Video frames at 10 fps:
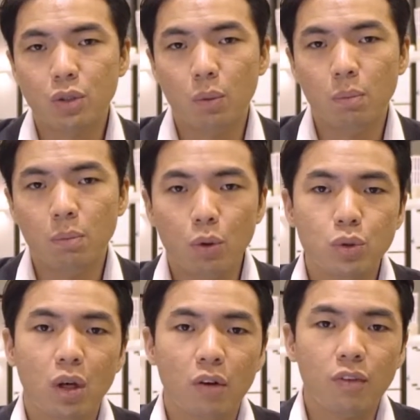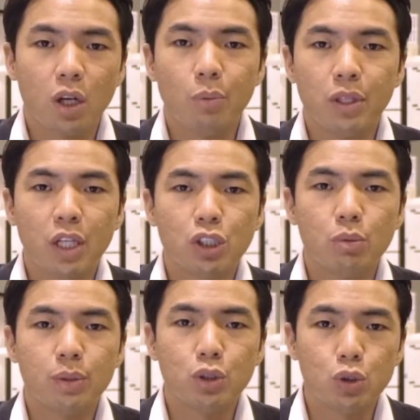So most of the communication
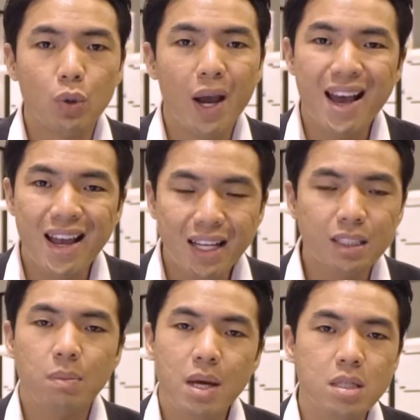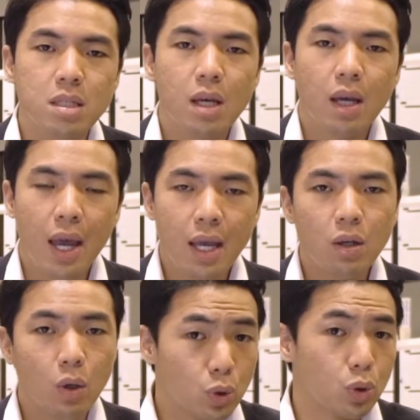will be through SMS and
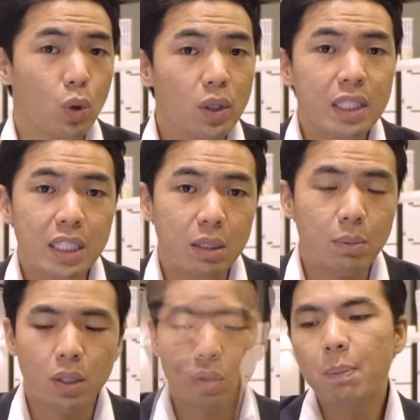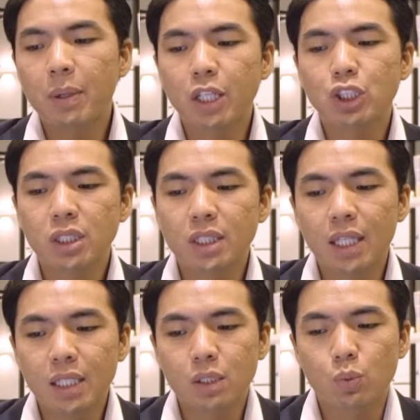also email. The application
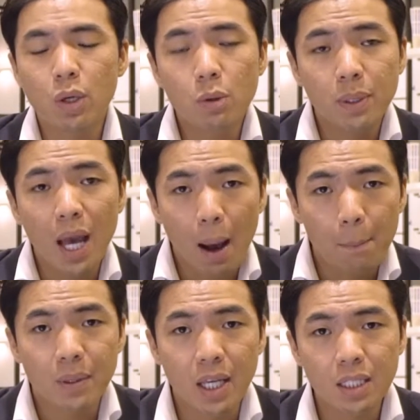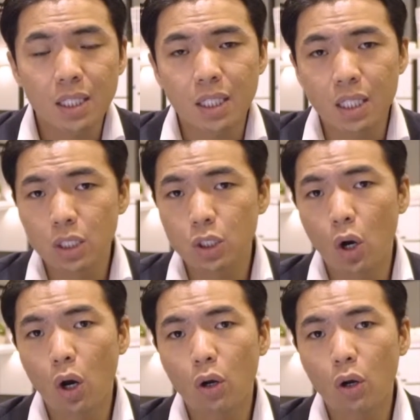status will be updated in your